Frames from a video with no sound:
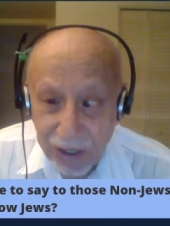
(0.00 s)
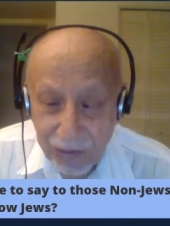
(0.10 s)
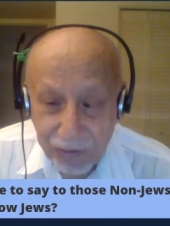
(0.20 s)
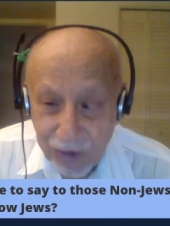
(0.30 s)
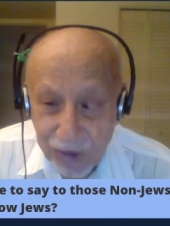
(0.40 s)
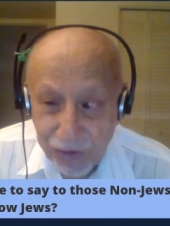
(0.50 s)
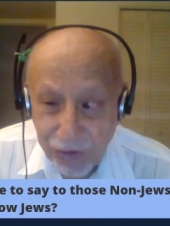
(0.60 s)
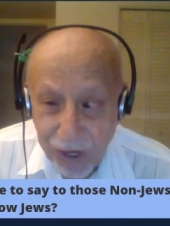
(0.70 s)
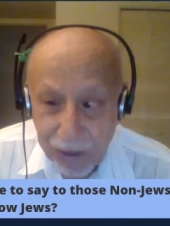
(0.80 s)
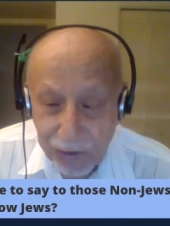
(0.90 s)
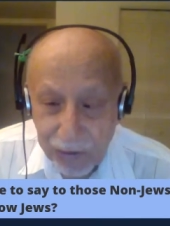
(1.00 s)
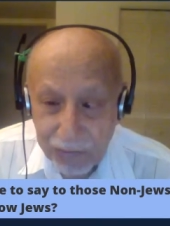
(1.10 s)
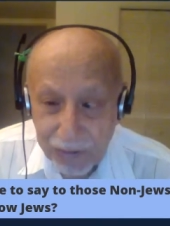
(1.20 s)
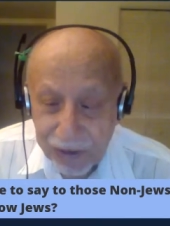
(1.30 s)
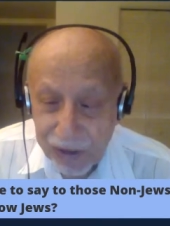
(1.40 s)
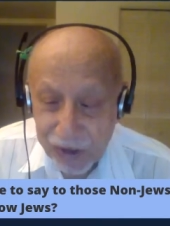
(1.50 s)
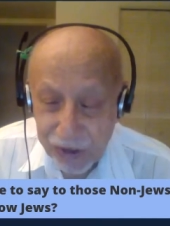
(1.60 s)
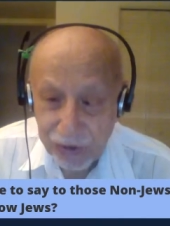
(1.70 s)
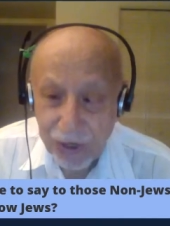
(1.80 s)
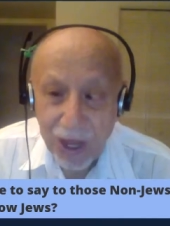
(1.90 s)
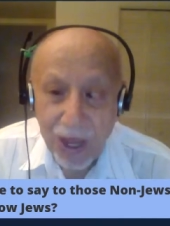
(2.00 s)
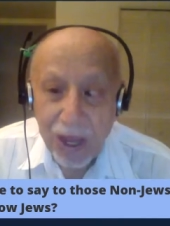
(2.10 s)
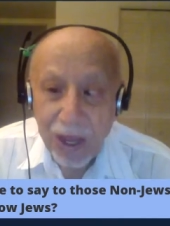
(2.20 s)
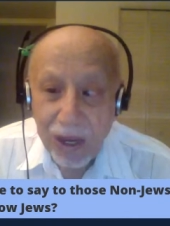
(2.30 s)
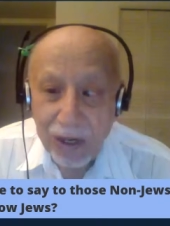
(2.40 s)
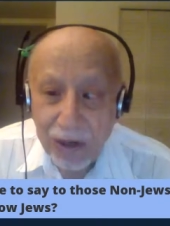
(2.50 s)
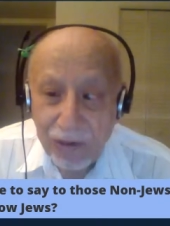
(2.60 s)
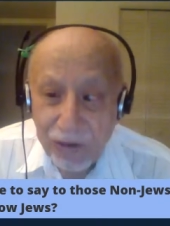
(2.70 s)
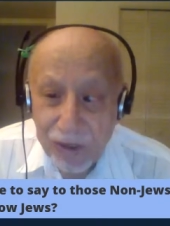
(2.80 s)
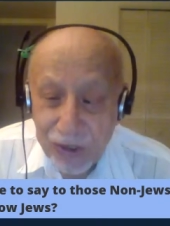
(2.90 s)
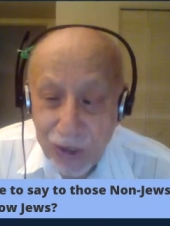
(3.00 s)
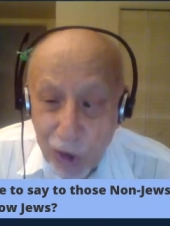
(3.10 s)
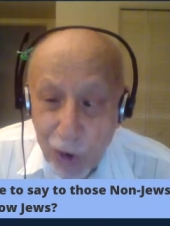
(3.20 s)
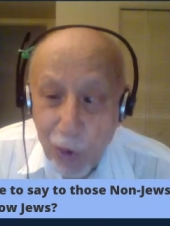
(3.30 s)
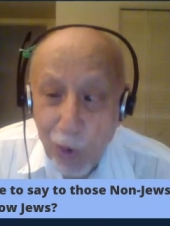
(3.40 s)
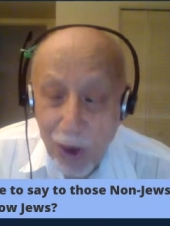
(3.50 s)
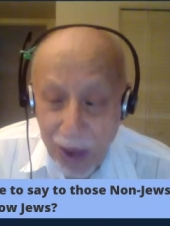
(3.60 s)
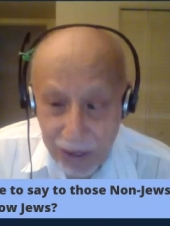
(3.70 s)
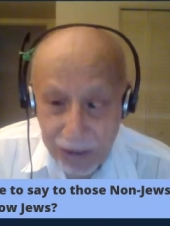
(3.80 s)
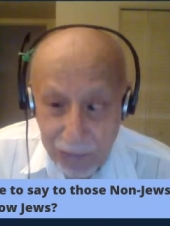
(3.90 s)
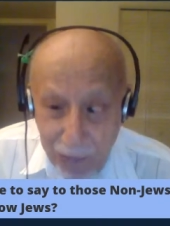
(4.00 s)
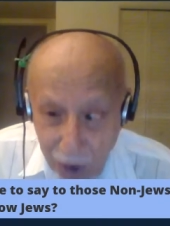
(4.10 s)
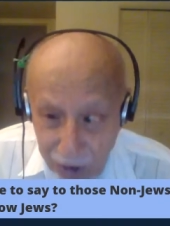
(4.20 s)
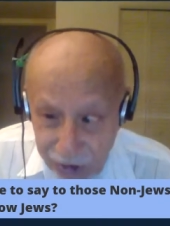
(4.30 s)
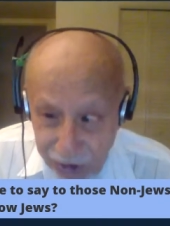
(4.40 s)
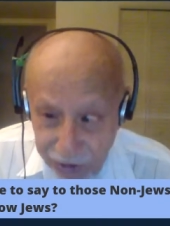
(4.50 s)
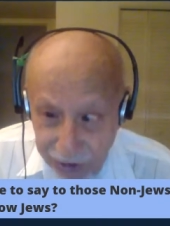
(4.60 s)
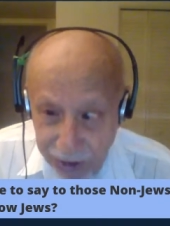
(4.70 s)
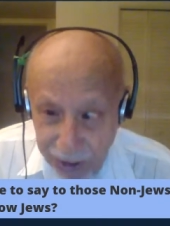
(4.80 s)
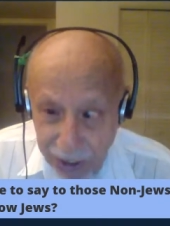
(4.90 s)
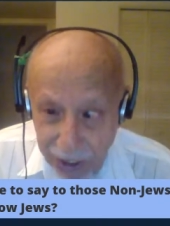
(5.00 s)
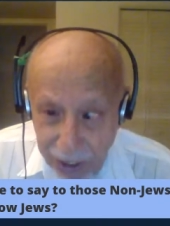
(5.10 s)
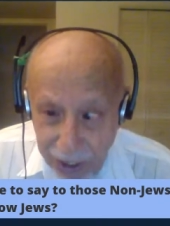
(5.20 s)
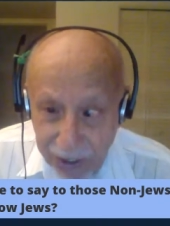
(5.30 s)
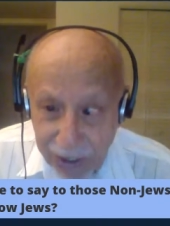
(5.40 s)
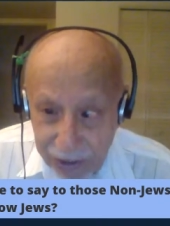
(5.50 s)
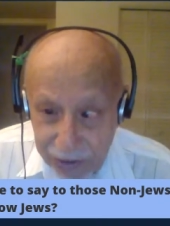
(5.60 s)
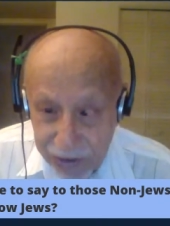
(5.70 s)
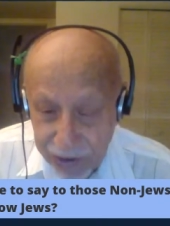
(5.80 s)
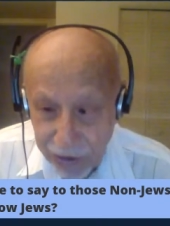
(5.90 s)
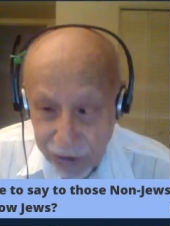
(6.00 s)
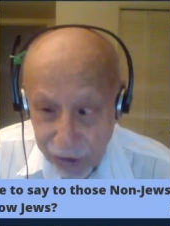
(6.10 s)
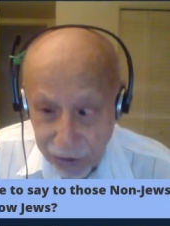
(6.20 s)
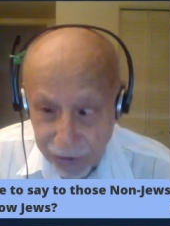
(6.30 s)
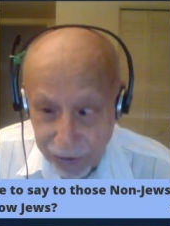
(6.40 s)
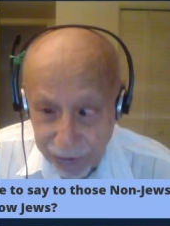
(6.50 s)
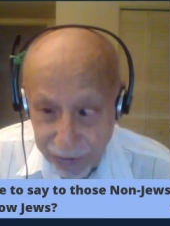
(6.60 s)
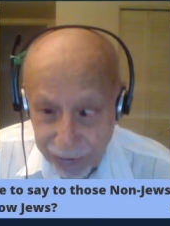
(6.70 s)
It was fair competition, and there was no animosity against each other.